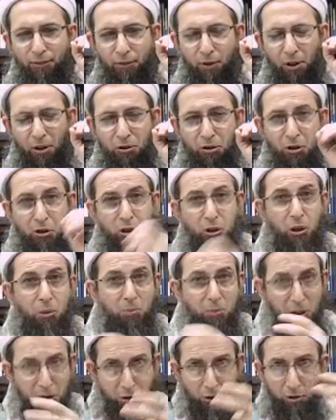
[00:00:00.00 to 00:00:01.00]
and the
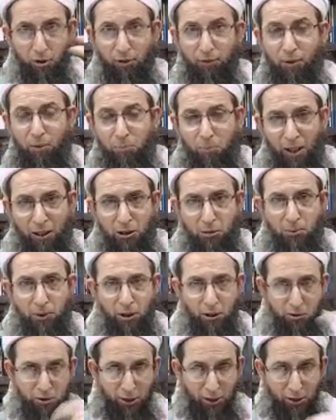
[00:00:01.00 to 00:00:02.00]
determination of the months,
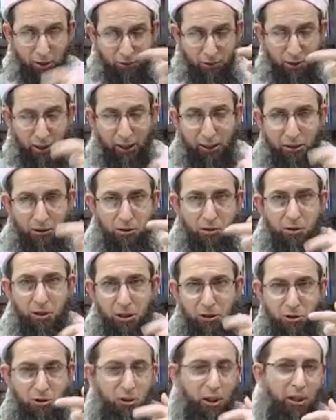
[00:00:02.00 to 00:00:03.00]
because
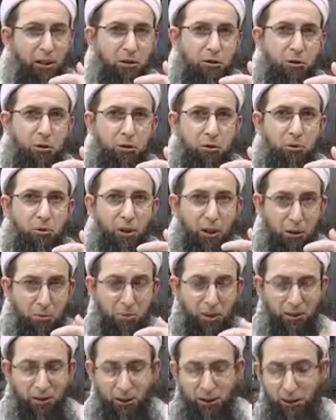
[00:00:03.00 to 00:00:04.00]
it's tied to
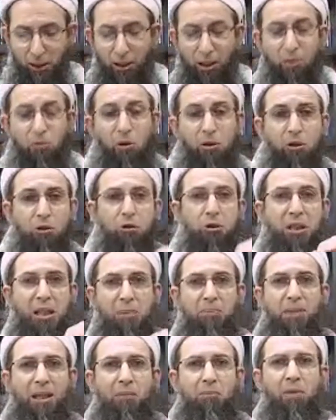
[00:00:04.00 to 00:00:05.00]
ibadat. Allah wanted to
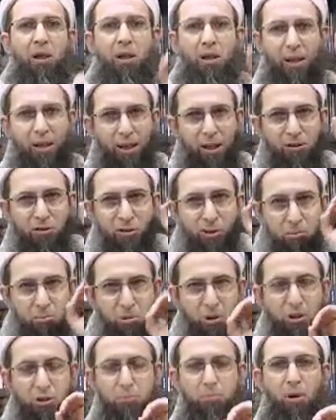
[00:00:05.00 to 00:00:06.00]
keep them as
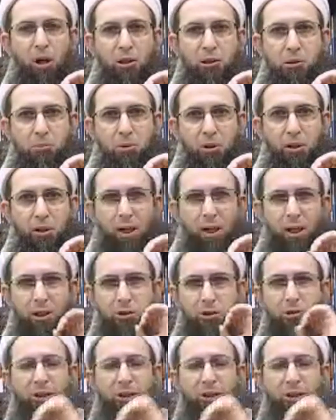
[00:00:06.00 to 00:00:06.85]
simple as possible, so